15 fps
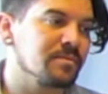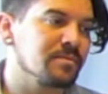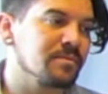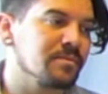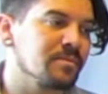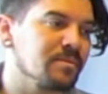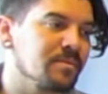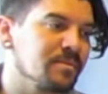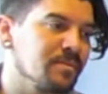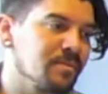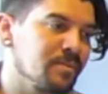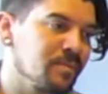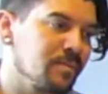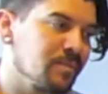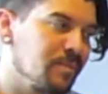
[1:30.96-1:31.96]

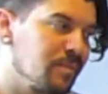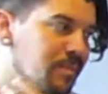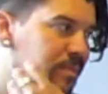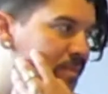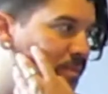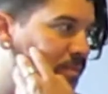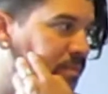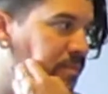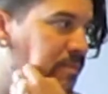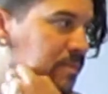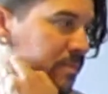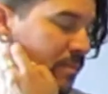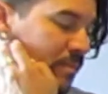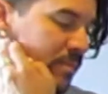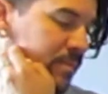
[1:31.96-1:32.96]

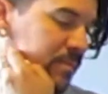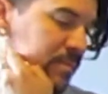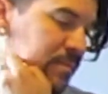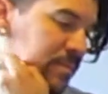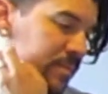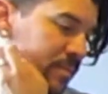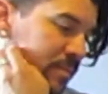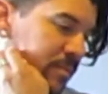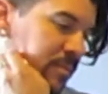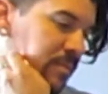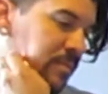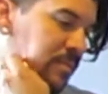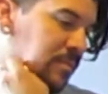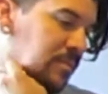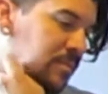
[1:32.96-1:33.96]

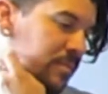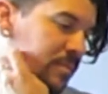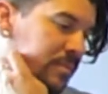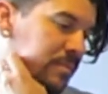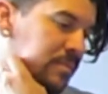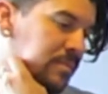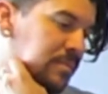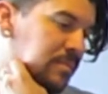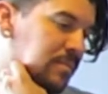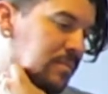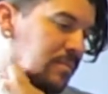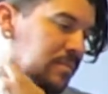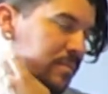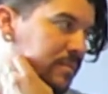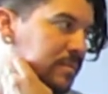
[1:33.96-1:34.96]

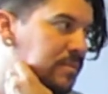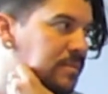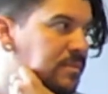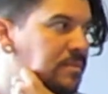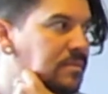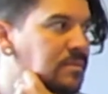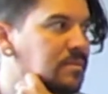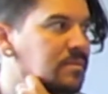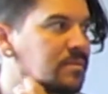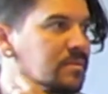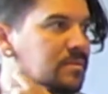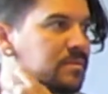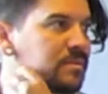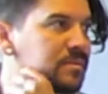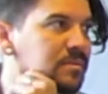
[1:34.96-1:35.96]

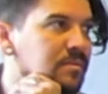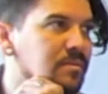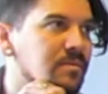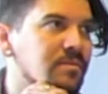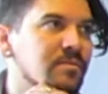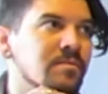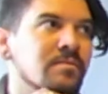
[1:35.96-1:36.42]
(silent)